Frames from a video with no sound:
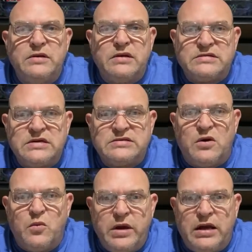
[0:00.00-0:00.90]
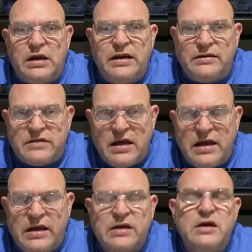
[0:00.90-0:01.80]
This is a weekly
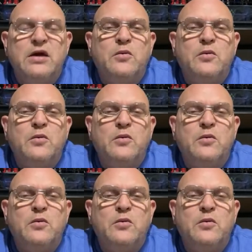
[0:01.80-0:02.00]
thing.